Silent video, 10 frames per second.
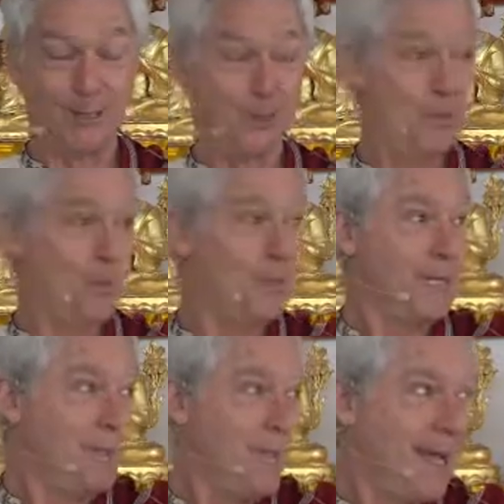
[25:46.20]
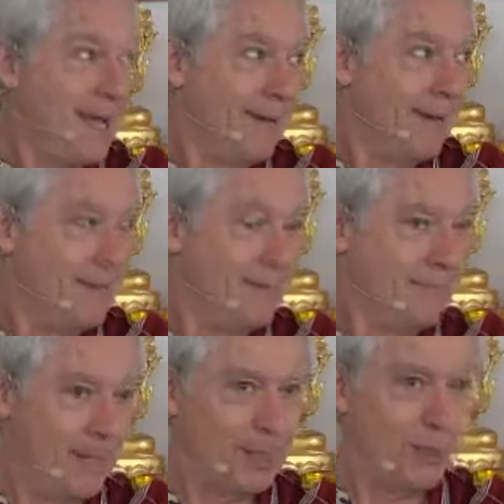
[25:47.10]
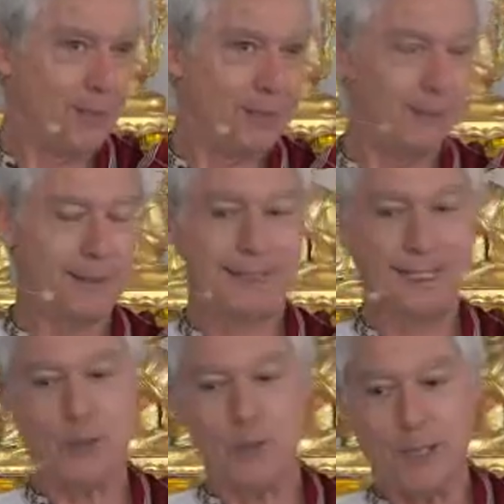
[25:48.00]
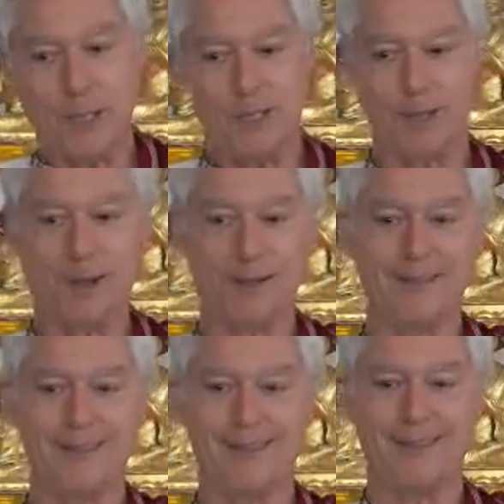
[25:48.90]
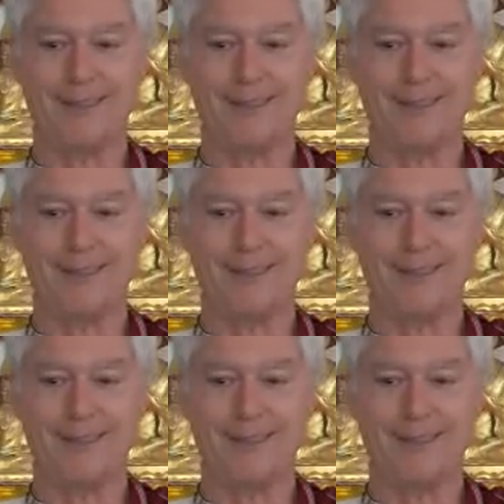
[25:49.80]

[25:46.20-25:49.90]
So who knows, he may have been taught. He could have been taught